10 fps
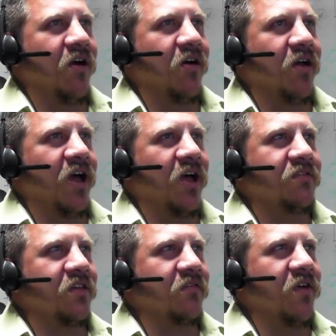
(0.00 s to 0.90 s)
Oh yeah,
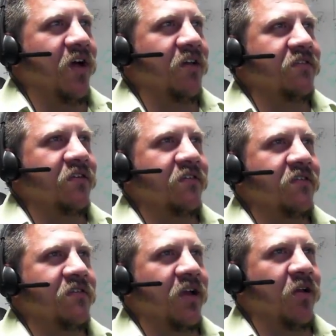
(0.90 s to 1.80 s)
it's getting faster because
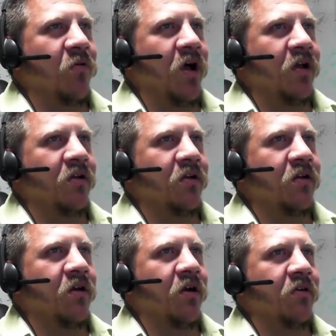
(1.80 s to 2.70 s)
it's taking a
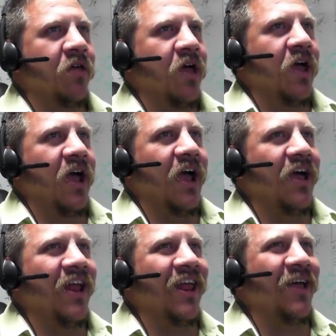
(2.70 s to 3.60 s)
wider girth.
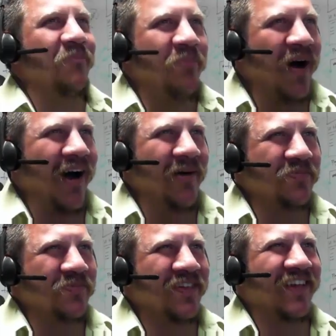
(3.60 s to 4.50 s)
And it
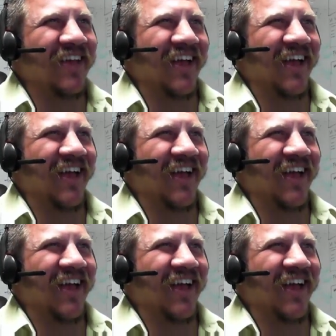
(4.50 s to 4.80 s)
popped.